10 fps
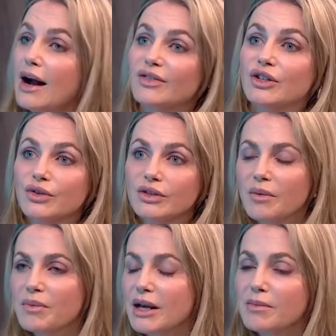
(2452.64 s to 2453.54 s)
have to do
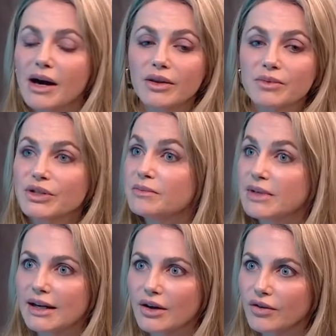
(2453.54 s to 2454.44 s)
something about the Muslim
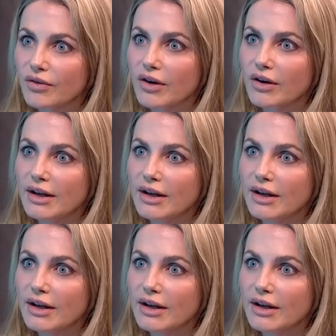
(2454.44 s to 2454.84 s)
takeover.